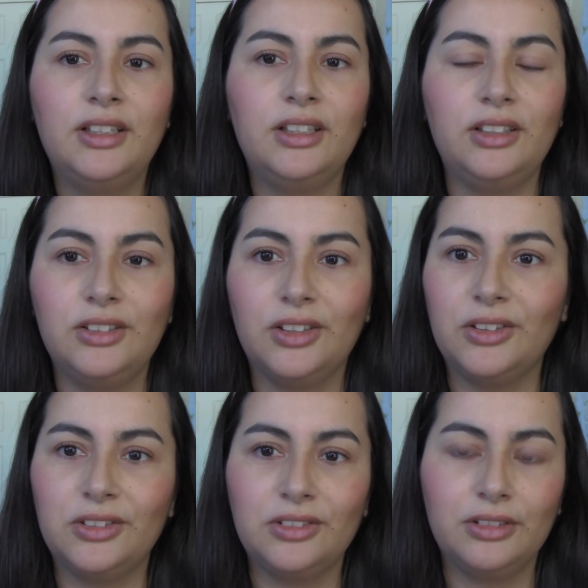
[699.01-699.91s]
you
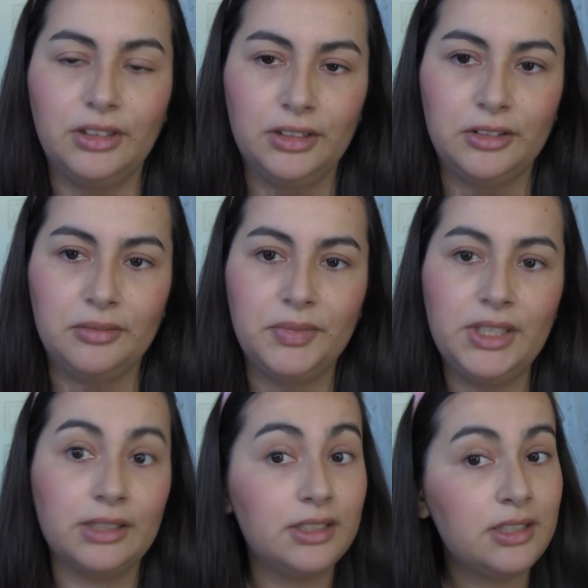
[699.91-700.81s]
know, um,
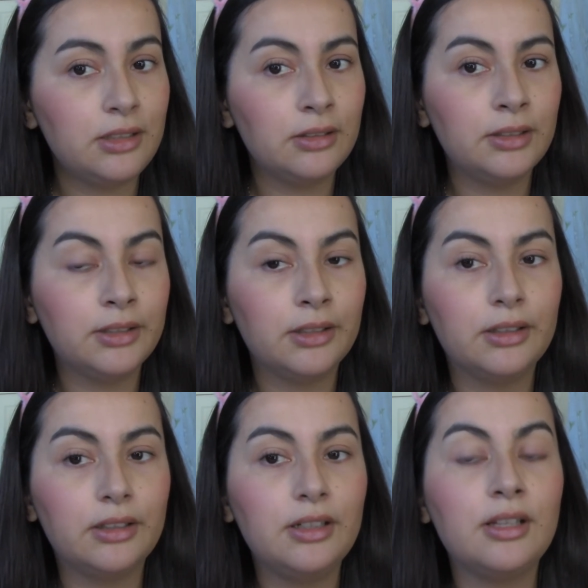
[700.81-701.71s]

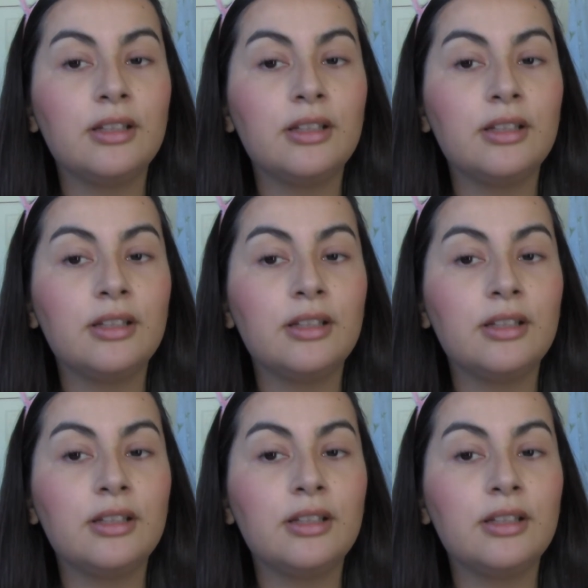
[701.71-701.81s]
concealer,